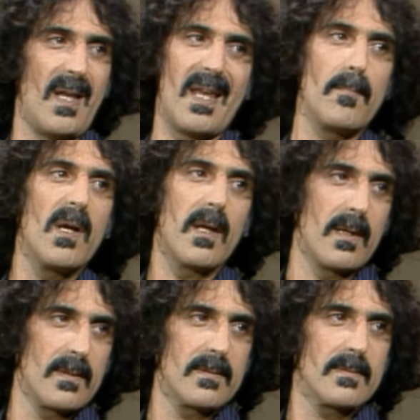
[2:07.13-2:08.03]
lot of money.
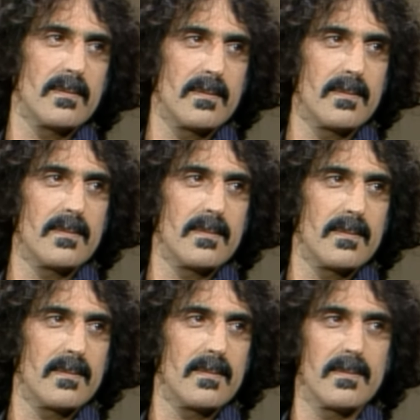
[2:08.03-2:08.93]
Yeah.
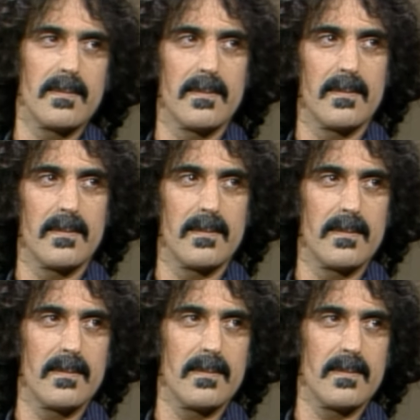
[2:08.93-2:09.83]

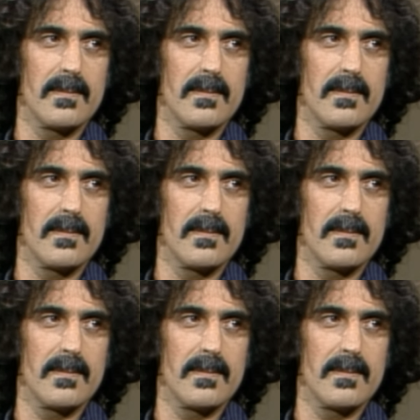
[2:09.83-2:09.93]
And